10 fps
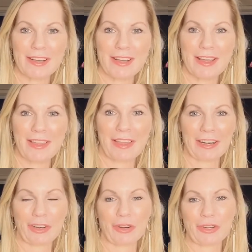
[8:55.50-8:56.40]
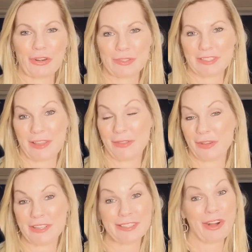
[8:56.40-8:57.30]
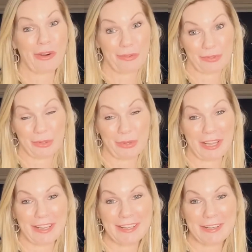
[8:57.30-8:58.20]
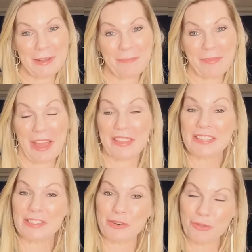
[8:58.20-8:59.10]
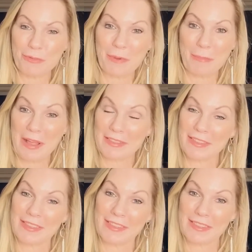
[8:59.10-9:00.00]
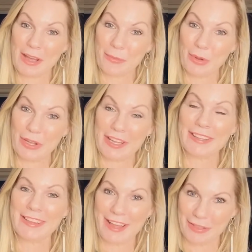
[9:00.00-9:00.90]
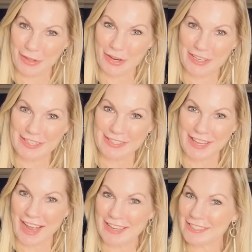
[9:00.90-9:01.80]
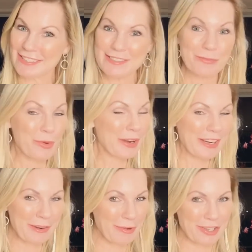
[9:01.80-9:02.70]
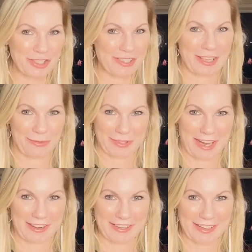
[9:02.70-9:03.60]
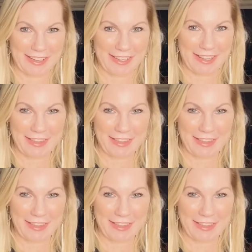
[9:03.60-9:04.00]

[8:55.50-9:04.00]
that a lot of girls in their 30s are overlooking. And this is a group of men that were in their 30s and weren't in a rush to settle down. They